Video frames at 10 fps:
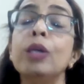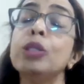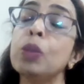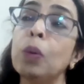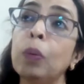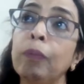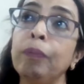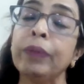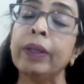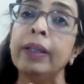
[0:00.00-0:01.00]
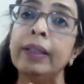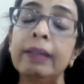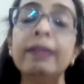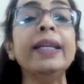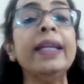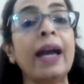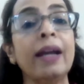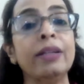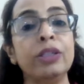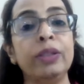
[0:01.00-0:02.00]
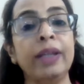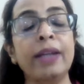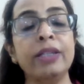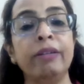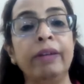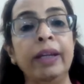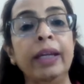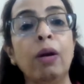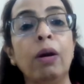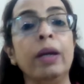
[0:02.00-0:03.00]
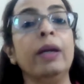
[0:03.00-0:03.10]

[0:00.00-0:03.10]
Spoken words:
So learning attitude category